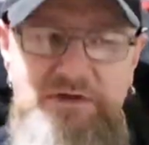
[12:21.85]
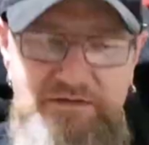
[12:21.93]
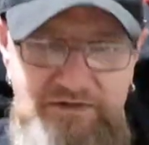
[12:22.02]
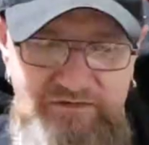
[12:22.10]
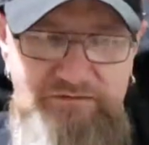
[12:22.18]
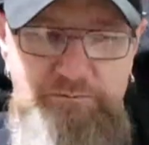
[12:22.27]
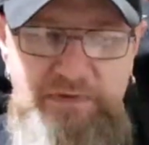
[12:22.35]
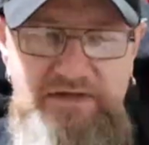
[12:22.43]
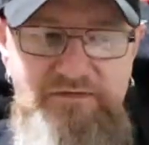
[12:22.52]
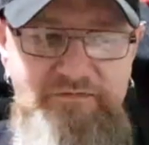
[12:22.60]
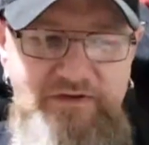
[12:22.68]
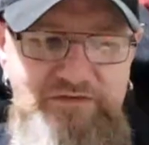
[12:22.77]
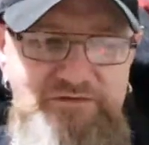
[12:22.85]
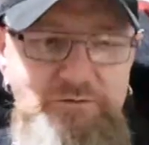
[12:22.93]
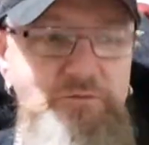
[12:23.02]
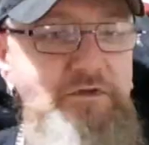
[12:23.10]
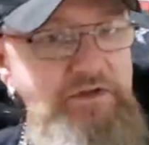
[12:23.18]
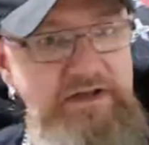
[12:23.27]
But this beer
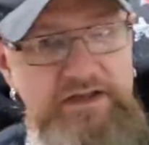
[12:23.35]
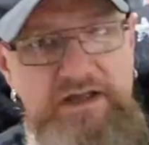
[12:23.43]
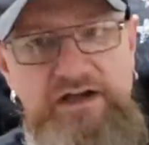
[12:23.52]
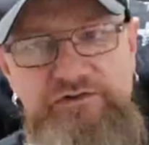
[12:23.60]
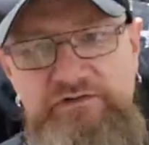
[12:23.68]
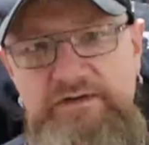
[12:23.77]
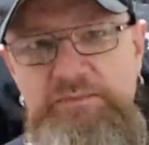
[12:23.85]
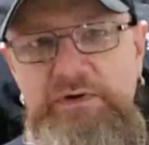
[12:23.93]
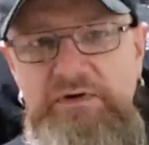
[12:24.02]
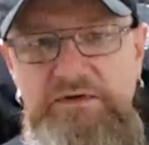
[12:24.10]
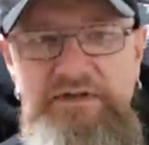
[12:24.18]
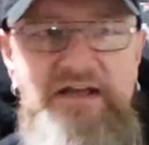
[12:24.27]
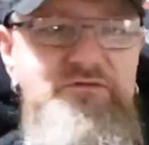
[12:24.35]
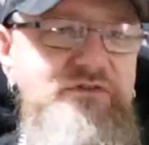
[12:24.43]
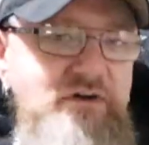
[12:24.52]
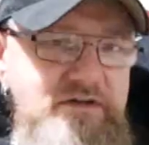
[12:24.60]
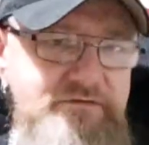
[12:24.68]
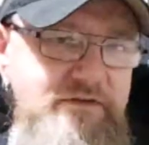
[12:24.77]
festival that they occasionally put on, they have
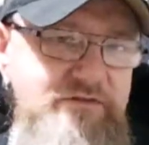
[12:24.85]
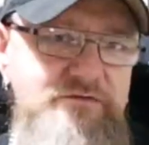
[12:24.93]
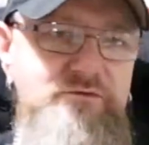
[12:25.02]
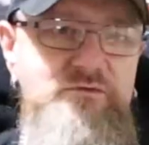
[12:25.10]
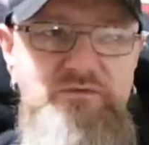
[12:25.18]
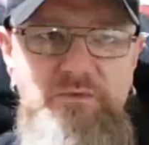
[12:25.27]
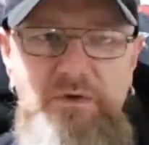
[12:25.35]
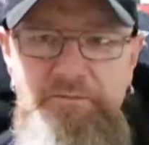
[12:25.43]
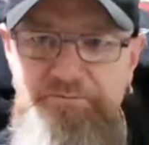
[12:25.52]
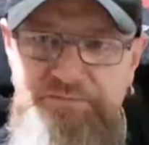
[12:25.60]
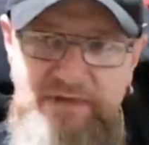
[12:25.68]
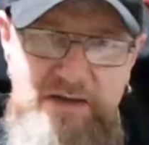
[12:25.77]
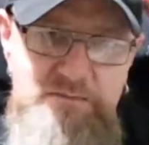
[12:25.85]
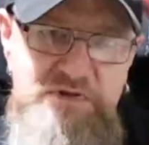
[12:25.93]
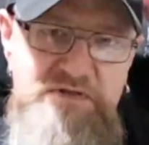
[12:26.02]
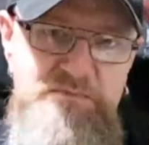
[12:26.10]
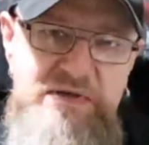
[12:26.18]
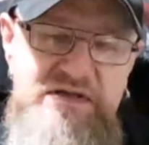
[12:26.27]
cider festivals as well,
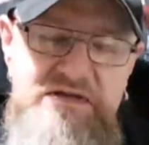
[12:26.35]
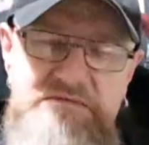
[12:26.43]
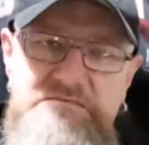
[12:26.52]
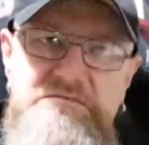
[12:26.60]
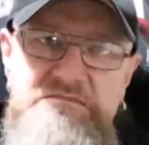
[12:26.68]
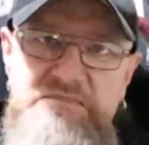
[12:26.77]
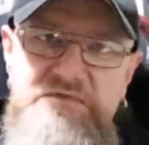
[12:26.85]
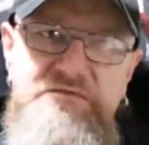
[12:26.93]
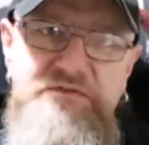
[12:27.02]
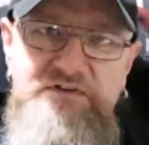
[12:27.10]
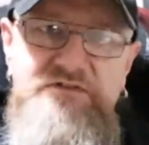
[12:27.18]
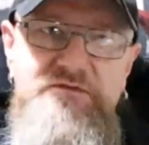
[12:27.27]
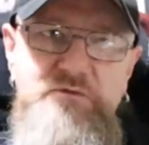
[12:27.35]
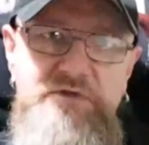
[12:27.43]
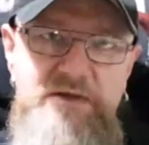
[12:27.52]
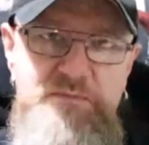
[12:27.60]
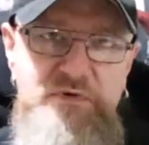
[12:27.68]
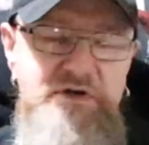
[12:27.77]
but the beer festival
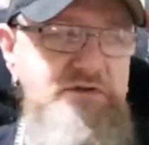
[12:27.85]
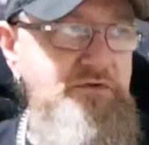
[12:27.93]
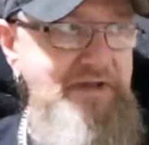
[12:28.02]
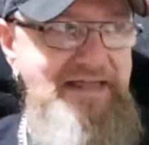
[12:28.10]
they're putting